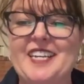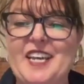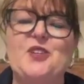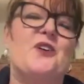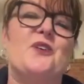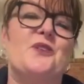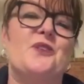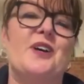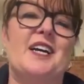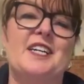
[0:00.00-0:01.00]

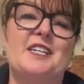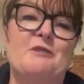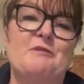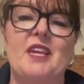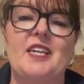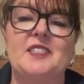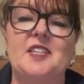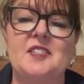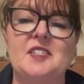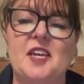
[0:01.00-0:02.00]
So it
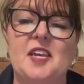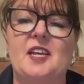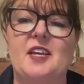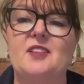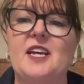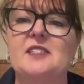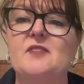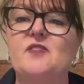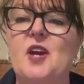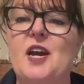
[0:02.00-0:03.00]
does lots
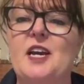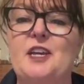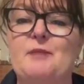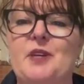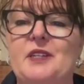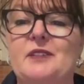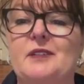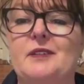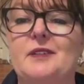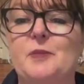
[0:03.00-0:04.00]
of time
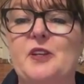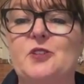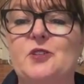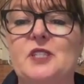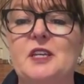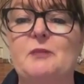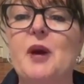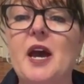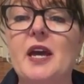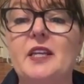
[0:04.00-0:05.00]
and specialty,
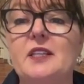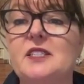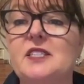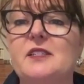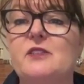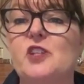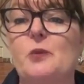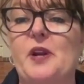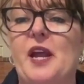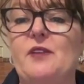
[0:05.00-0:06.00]
but at least there's
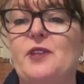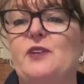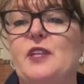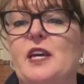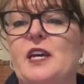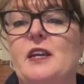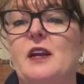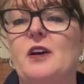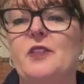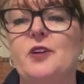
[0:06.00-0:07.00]
someone out there that
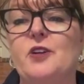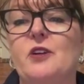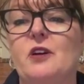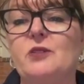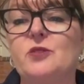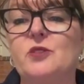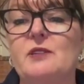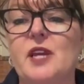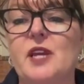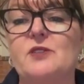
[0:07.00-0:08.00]
other
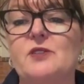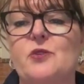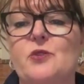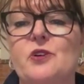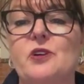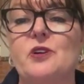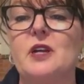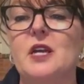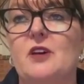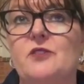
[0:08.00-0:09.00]
ultrasound techs or
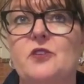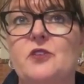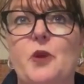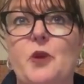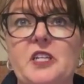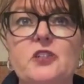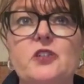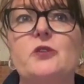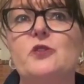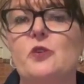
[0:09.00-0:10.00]
nurse
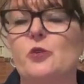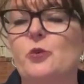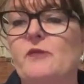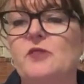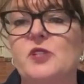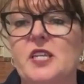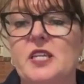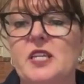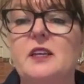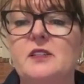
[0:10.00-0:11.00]
practitioners or whoever's
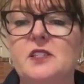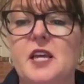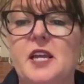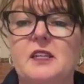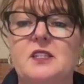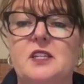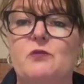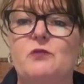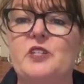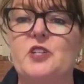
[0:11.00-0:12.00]
in aesthetics
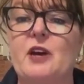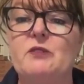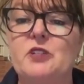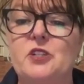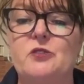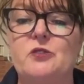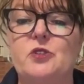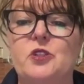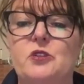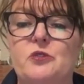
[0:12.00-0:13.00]
can reach out
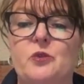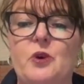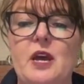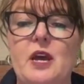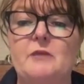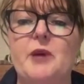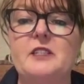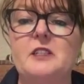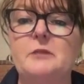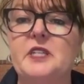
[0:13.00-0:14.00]
to
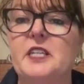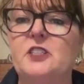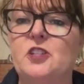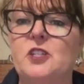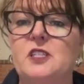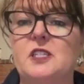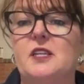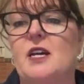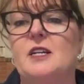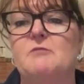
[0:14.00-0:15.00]
possibly just
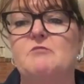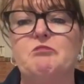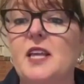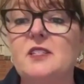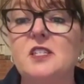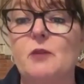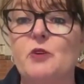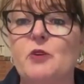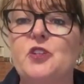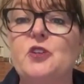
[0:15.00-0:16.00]
send
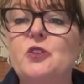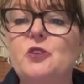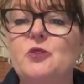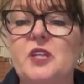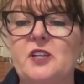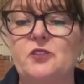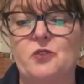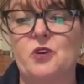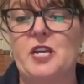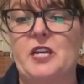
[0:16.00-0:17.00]
someone to you to get
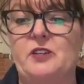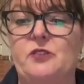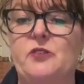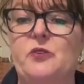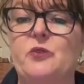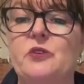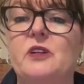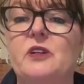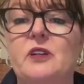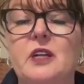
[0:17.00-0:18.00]
trained,
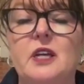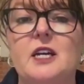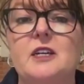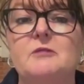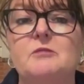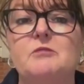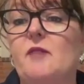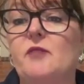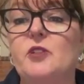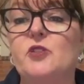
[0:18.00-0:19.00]
or
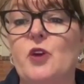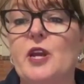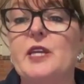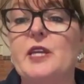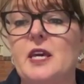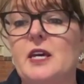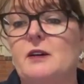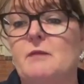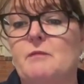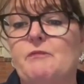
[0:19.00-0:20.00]
have you train
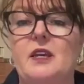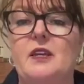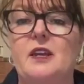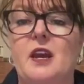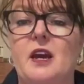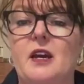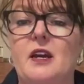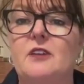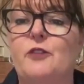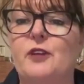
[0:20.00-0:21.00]
them in
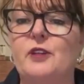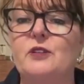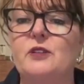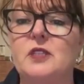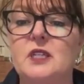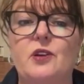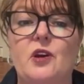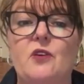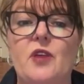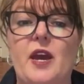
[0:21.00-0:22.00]
a field,
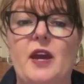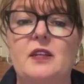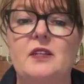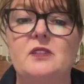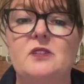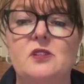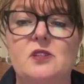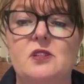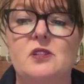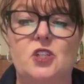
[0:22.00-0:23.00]
that
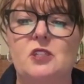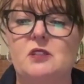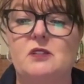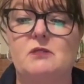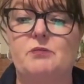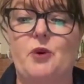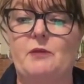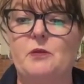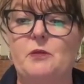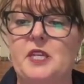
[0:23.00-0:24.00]
is just
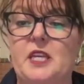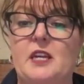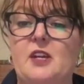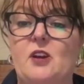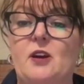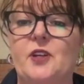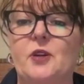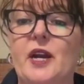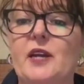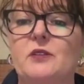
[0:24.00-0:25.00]
probably getting off the
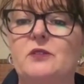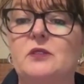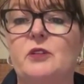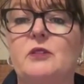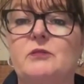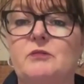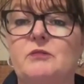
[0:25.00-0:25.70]
ground for,